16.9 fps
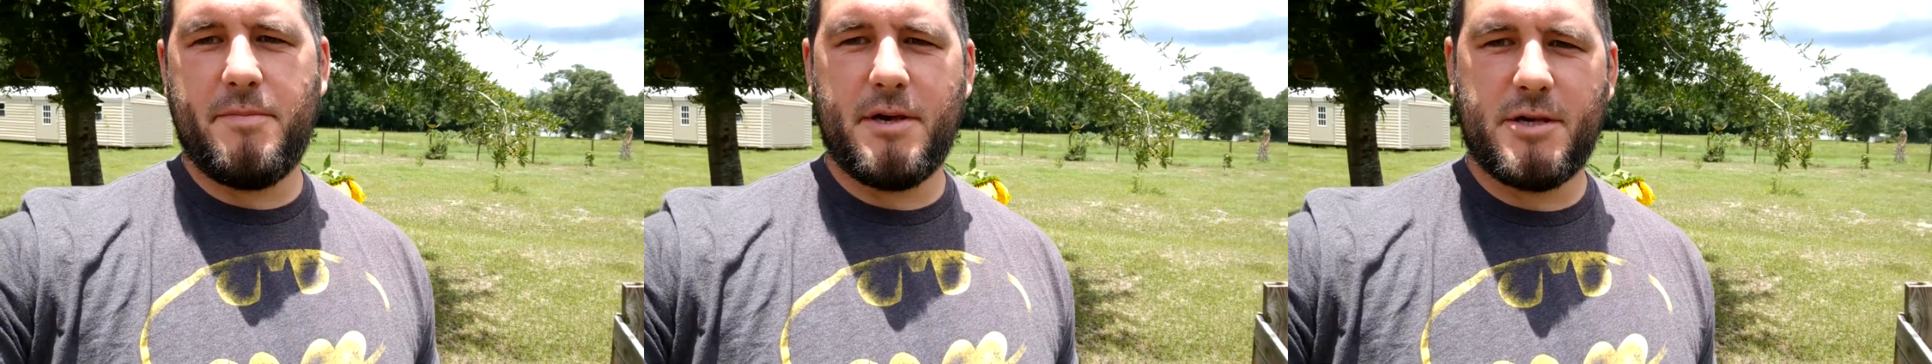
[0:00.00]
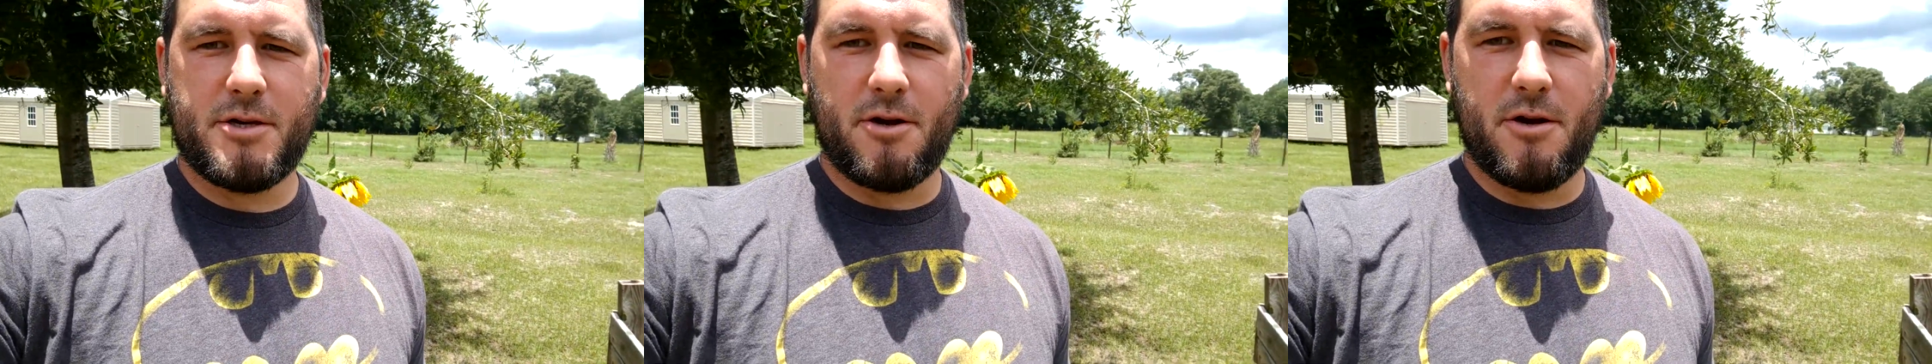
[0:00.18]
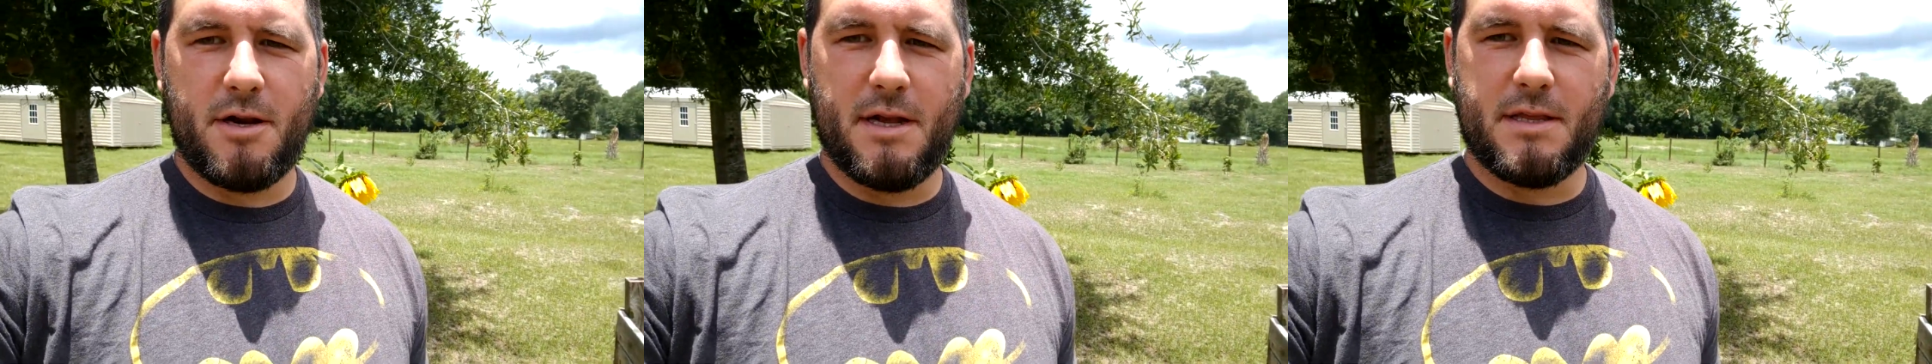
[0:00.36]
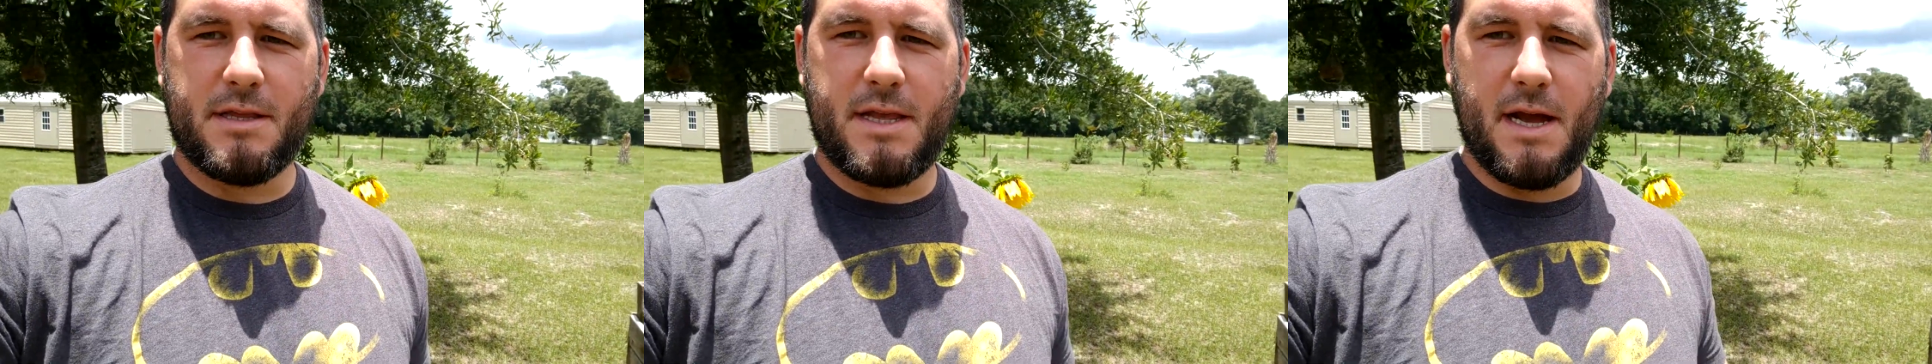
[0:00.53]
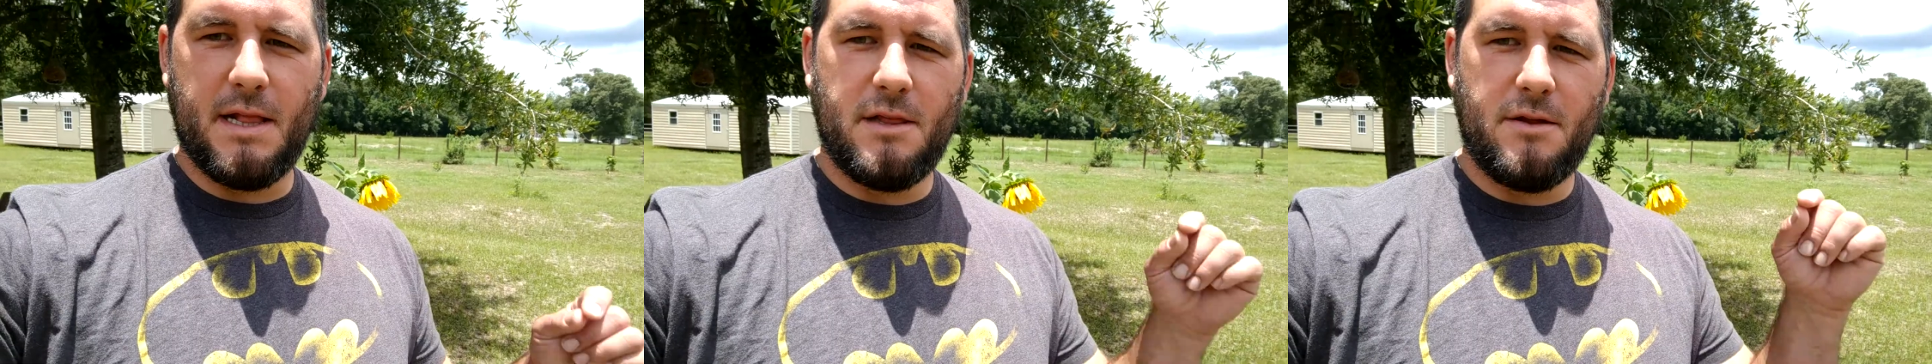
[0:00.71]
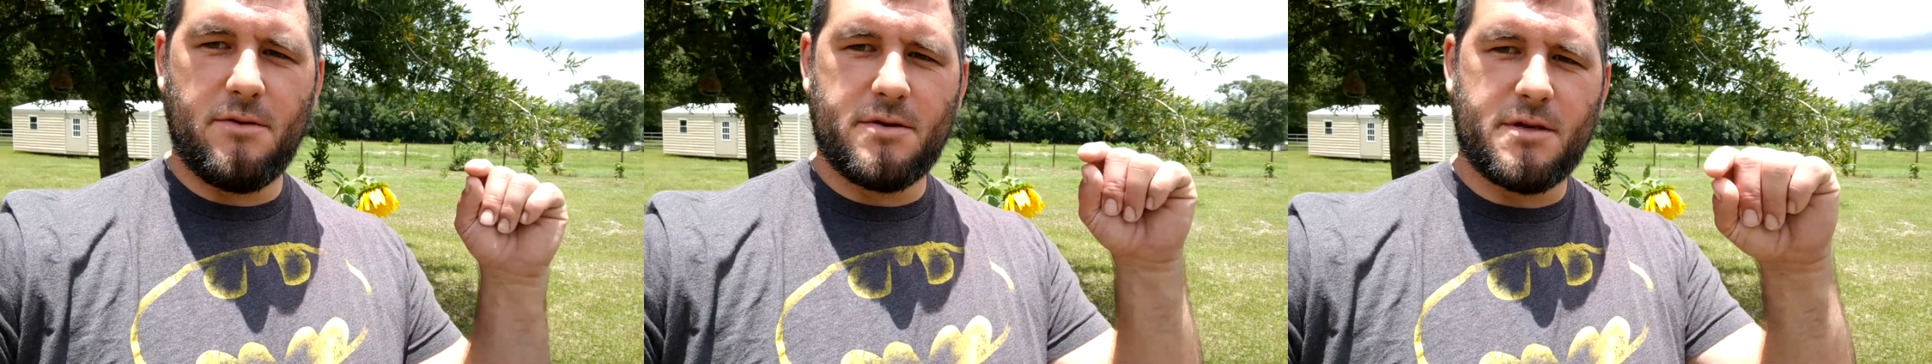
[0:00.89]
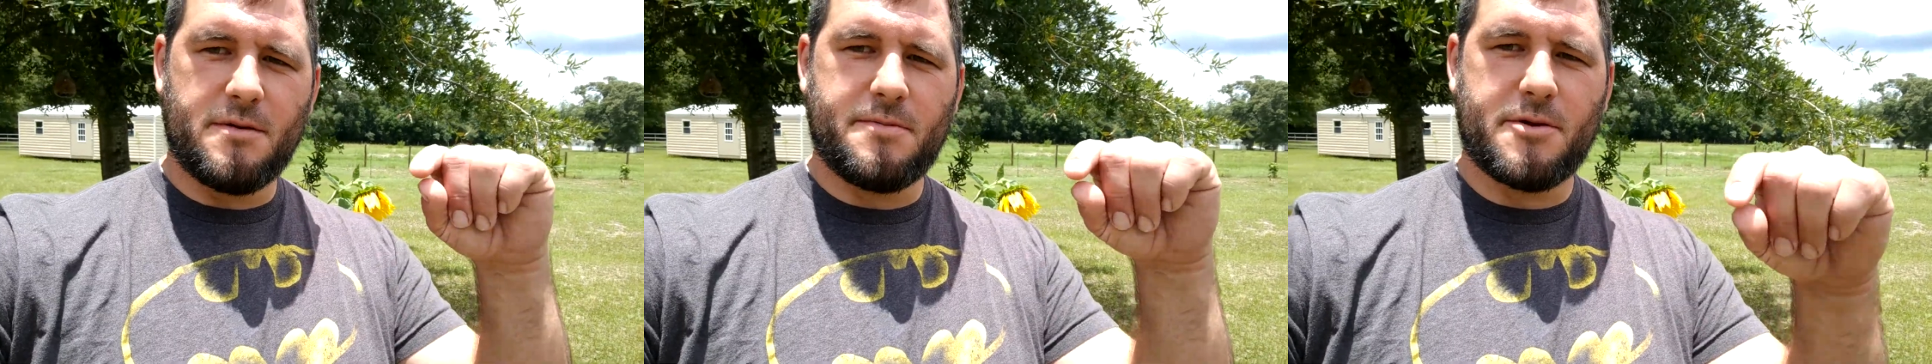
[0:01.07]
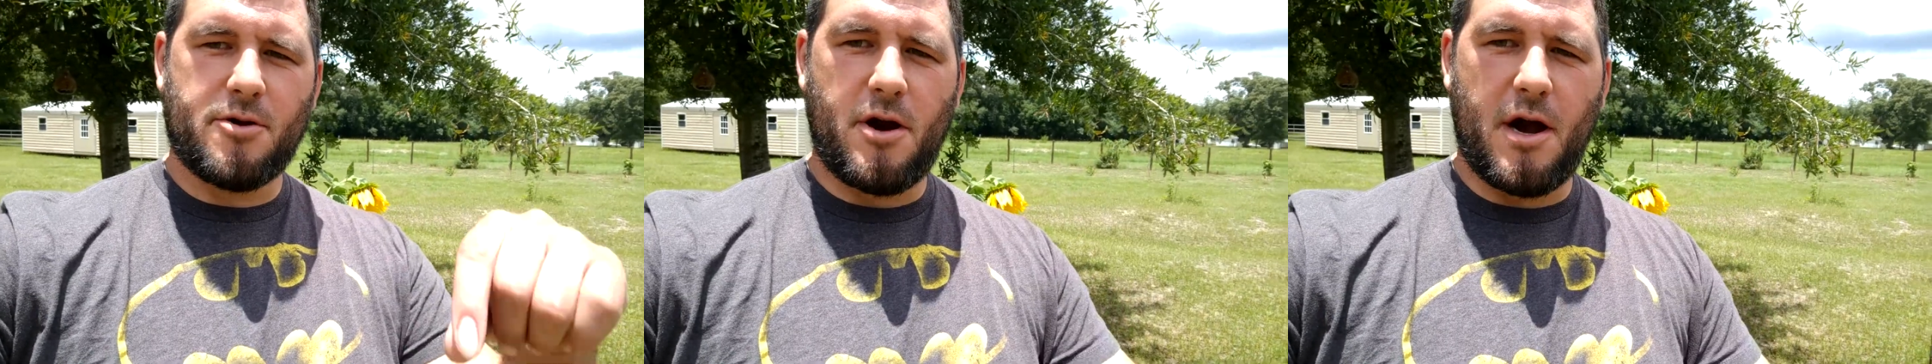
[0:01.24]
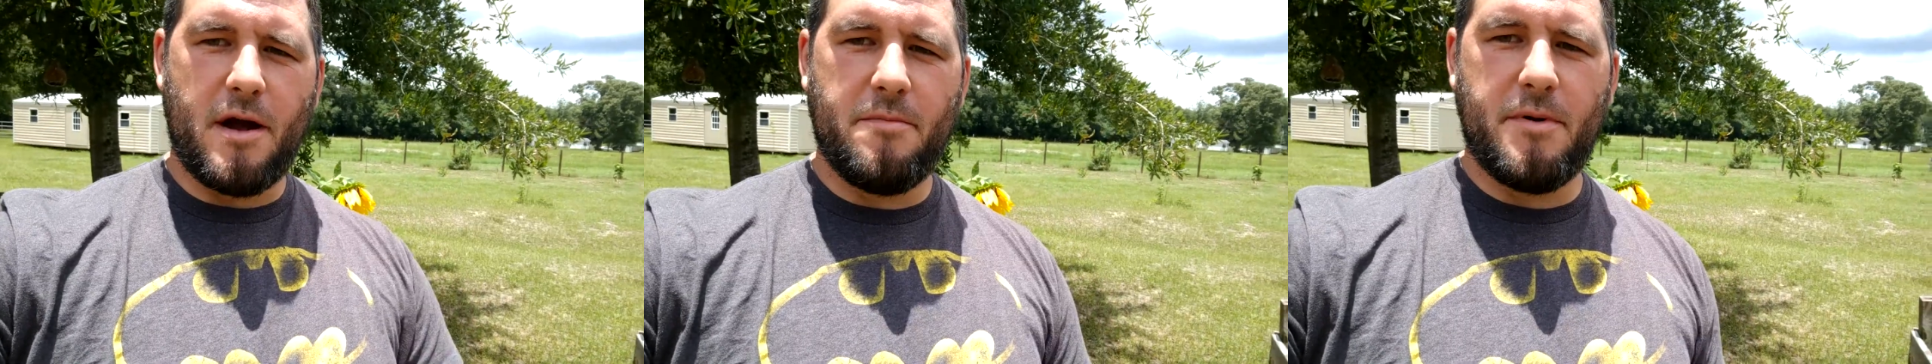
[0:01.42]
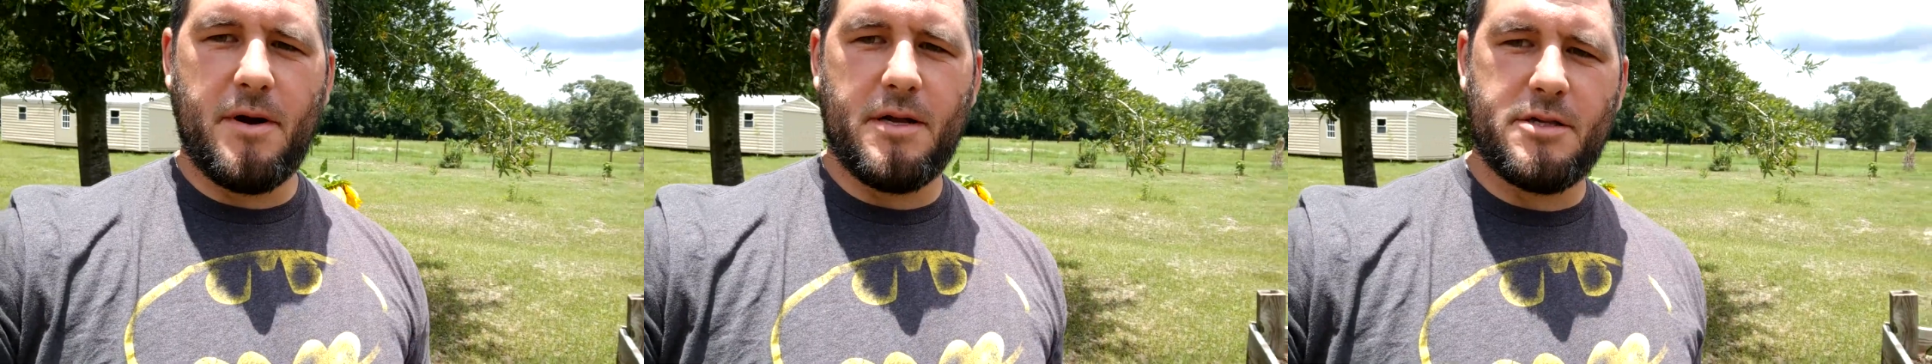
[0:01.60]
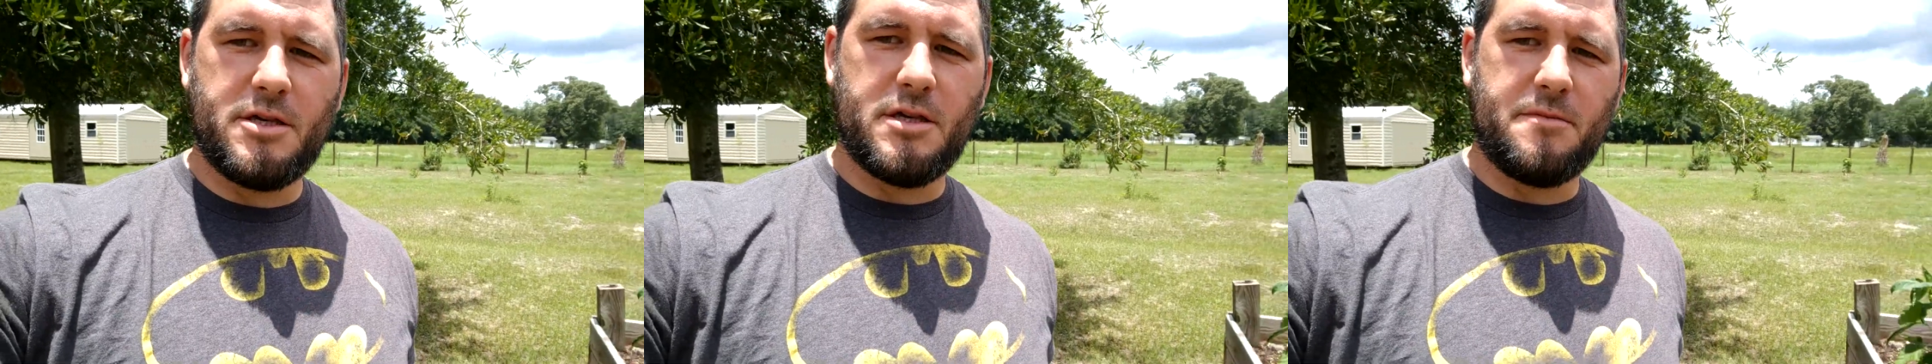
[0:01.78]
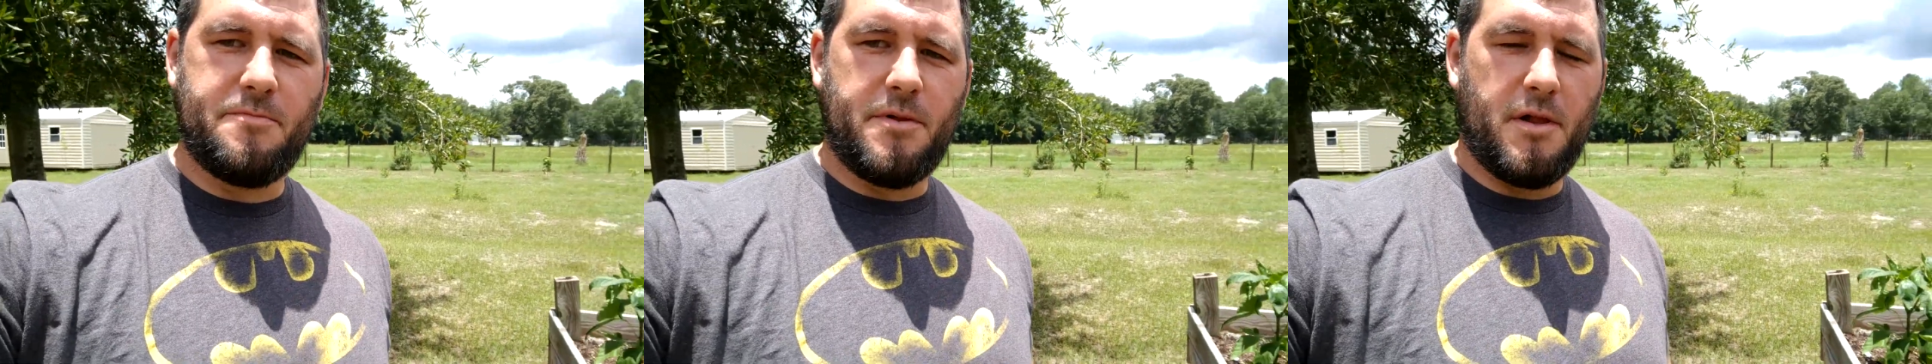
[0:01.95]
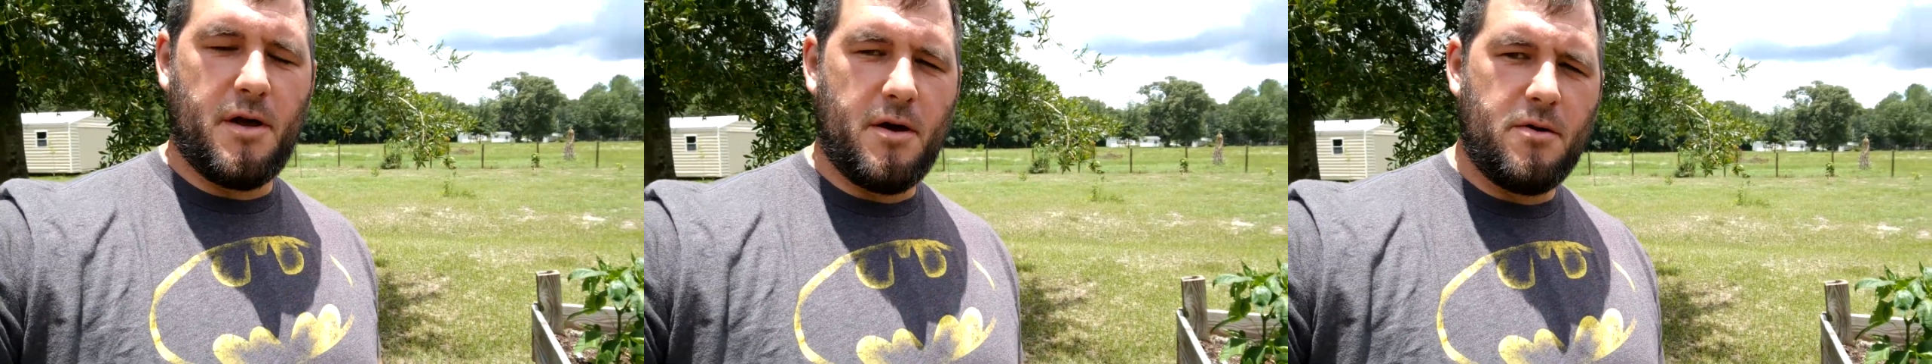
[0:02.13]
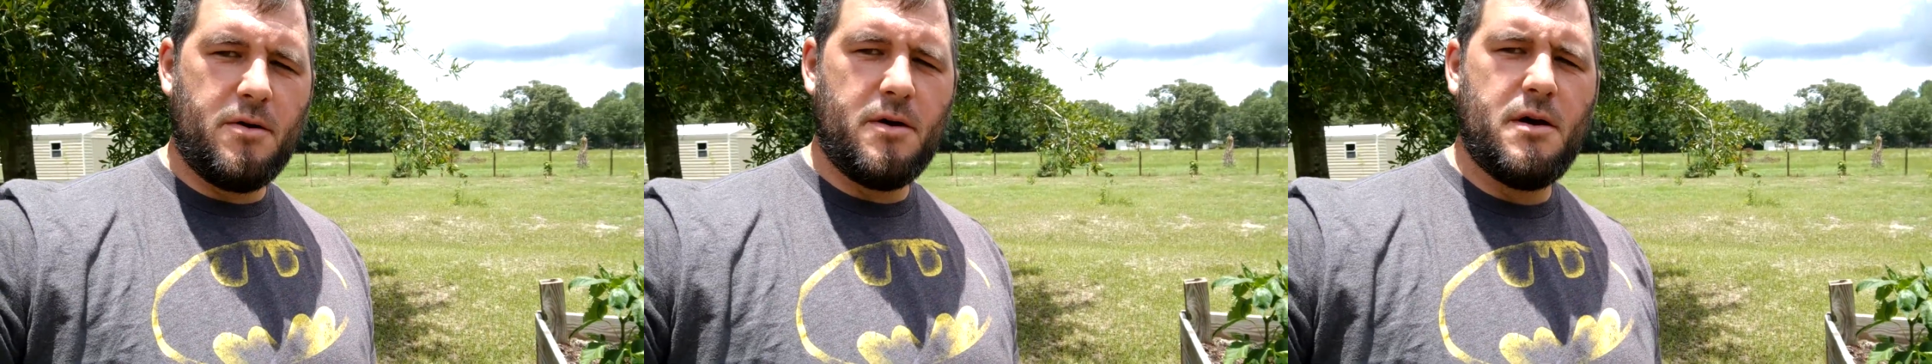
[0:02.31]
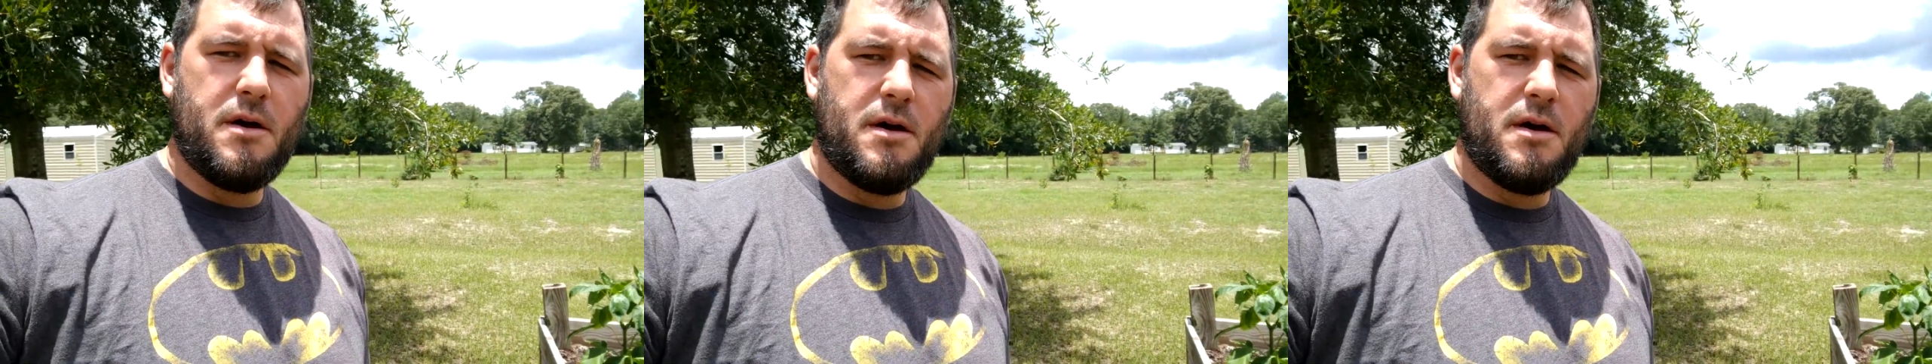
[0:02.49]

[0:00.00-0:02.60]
be sure to hit that little subscribe button just below